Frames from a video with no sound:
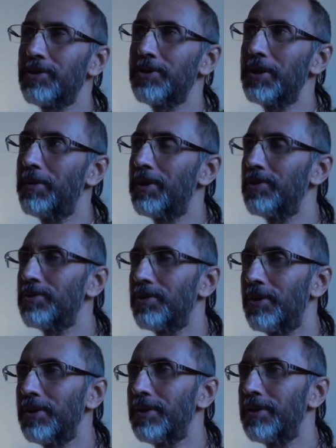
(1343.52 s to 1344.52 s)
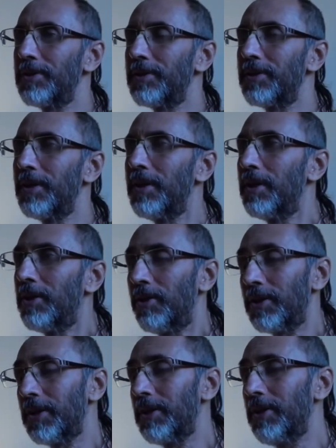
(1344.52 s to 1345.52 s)
Shivaratari.
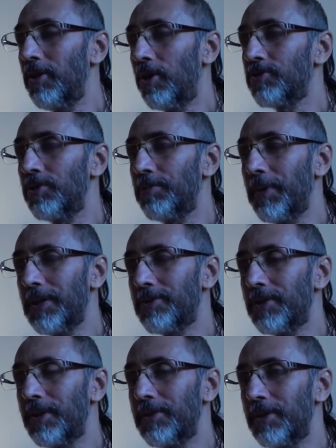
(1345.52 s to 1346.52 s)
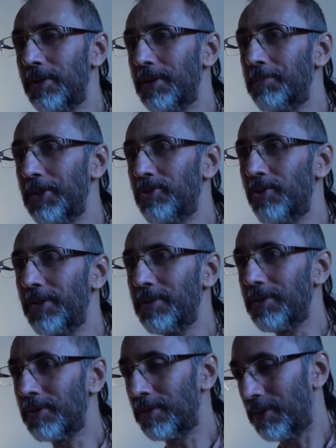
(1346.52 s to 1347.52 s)
Okay, he also mentioned in between,
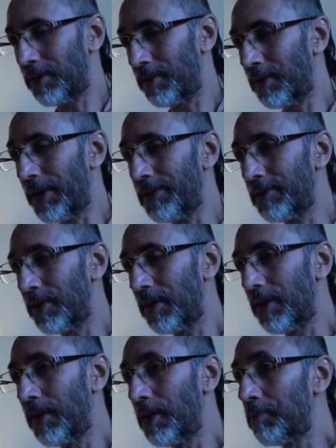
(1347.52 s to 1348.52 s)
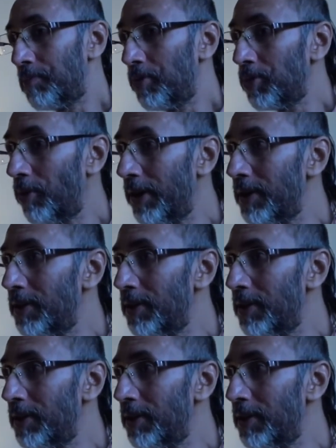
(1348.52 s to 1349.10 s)
like, Purva